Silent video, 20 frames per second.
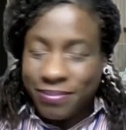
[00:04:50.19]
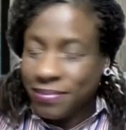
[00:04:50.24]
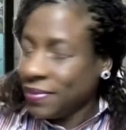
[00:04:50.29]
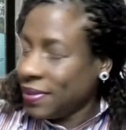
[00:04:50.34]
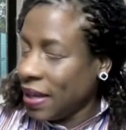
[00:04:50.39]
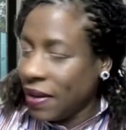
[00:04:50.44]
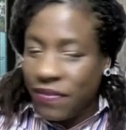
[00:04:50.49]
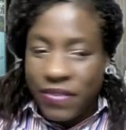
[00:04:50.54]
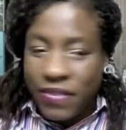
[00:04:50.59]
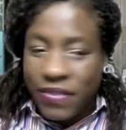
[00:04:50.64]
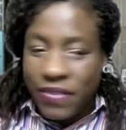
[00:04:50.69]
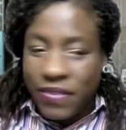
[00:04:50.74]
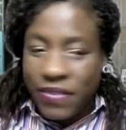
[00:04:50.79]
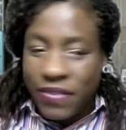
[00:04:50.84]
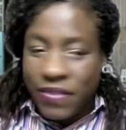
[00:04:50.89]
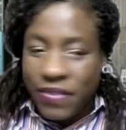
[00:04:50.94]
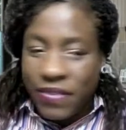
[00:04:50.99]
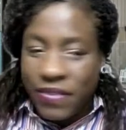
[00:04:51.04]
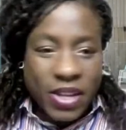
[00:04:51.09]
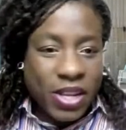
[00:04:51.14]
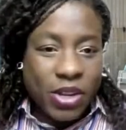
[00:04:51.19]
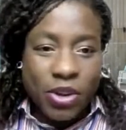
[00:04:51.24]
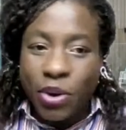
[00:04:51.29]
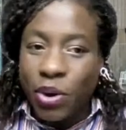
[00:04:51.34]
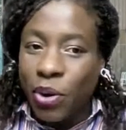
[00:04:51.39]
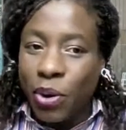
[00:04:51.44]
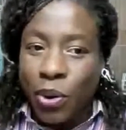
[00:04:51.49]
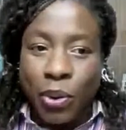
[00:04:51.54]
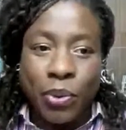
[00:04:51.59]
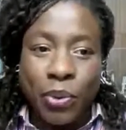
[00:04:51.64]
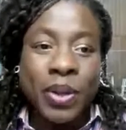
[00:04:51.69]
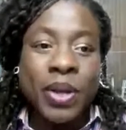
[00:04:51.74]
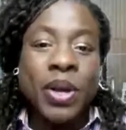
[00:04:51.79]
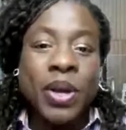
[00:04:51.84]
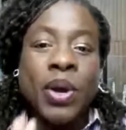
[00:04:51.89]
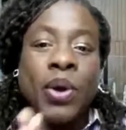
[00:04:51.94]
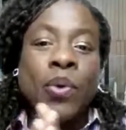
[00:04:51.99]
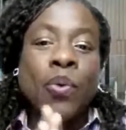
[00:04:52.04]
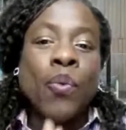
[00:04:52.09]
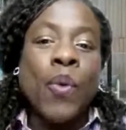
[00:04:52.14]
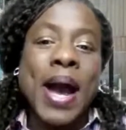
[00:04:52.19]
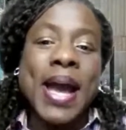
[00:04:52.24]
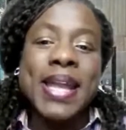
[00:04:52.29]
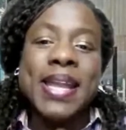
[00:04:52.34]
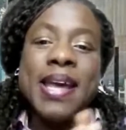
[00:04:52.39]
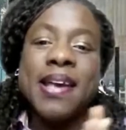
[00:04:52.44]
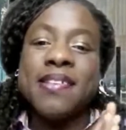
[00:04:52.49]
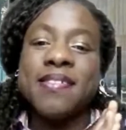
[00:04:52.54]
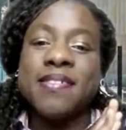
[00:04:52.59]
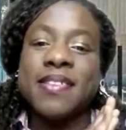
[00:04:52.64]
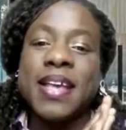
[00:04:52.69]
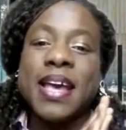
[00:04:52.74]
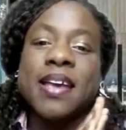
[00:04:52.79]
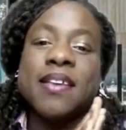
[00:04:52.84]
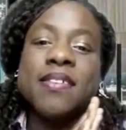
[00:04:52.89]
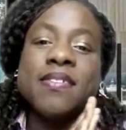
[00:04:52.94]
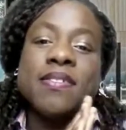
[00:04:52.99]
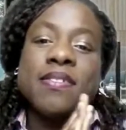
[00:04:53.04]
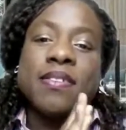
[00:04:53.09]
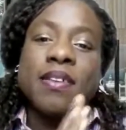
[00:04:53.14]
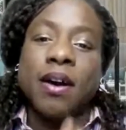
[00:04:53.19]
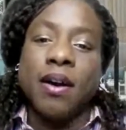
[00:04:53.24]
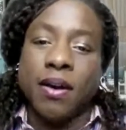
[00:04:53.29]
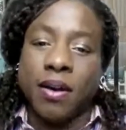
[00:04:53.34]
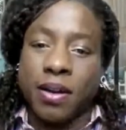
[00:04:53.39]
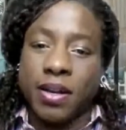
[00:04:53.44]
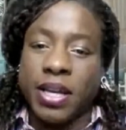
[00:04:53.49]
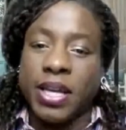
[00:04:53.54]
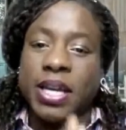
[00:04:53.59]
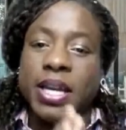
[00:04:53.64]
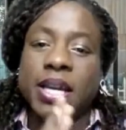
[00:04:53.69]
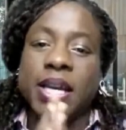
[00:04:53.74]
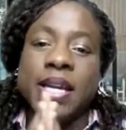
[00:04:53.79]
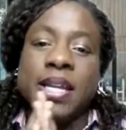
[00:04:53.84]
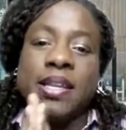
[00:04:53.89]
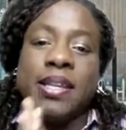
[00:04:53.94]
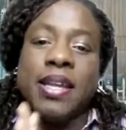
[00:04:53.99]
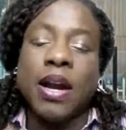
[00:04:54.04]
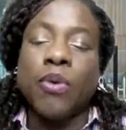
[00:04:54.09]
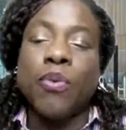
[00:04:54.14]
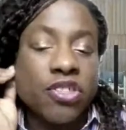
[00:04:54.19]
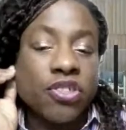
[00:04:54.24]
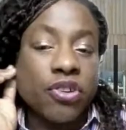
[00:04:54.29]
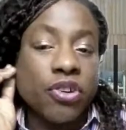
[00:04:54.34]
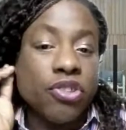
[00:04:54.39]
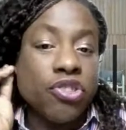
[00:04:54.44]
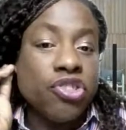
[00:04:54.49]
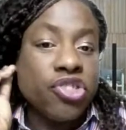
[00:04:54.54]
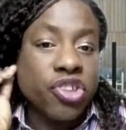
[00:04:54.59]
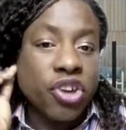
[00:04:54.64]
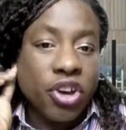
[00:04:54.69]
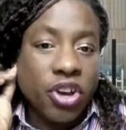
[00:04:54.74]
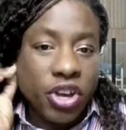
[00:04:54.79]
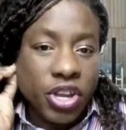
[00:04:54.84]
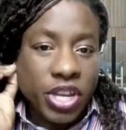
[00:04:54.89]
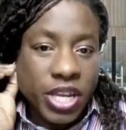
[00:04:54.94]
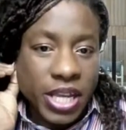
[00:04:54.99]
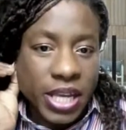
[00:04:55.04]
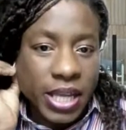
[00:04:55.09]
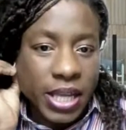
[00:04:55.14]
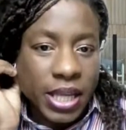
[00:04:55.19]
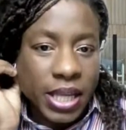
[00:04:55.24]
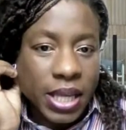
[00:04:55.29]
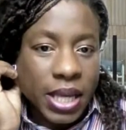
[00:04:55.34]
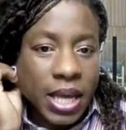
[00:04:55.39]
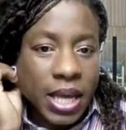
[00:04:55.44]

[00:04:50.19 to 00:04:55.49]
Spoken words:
definitely not all, why they stay stuck in their qualification journey